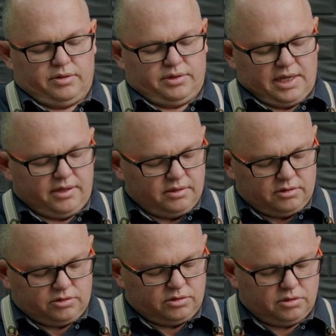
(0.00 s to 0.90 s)
then
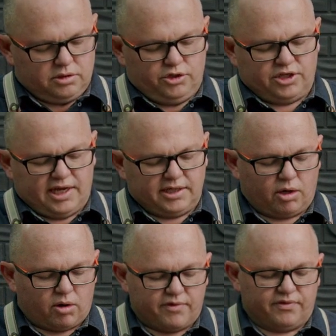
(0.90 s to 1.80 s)
you can
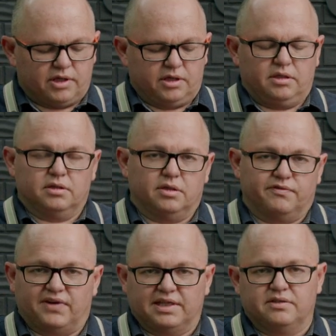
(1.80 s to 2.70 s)
go over the
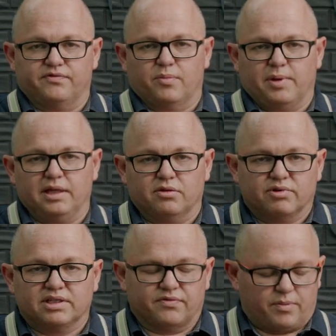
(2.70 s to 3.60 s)
face of the bat, the
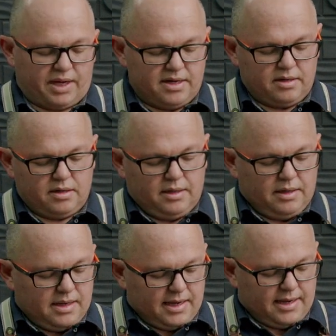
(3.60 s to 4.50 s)
rest of the bat.
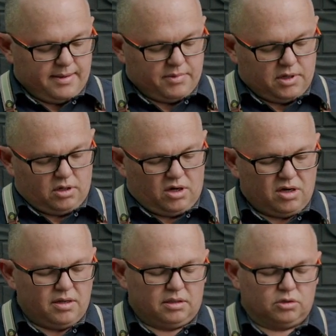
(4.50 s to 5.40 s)
I'm
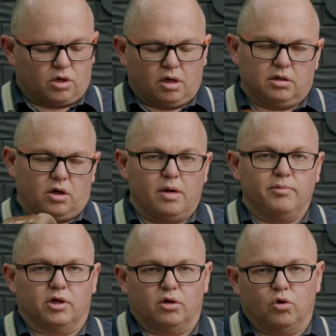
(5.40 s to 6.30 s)

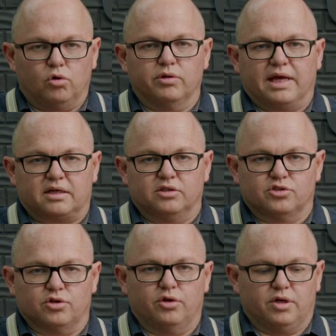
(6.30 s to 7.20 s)
not all that
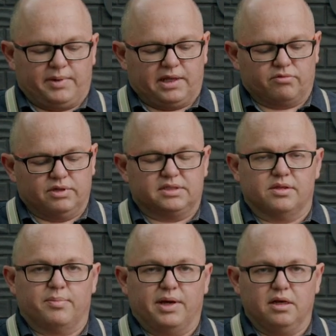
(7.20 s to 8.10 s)
concerned about the rest
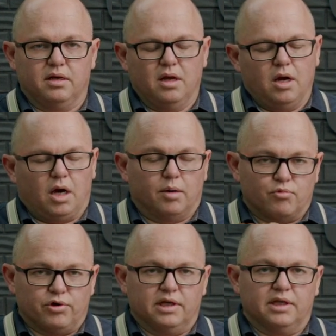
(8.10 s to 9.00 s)
of the bat. I'm
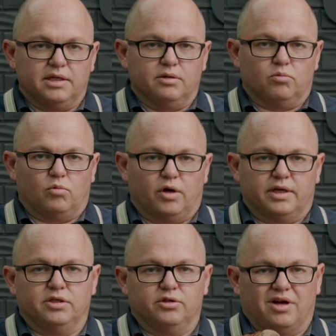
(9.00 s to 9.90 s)
really
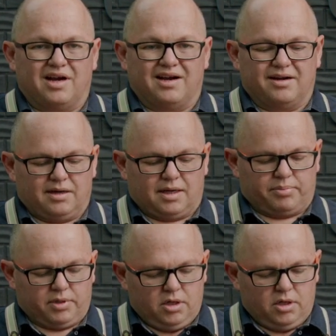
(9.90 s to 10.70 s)
wanting you to harden up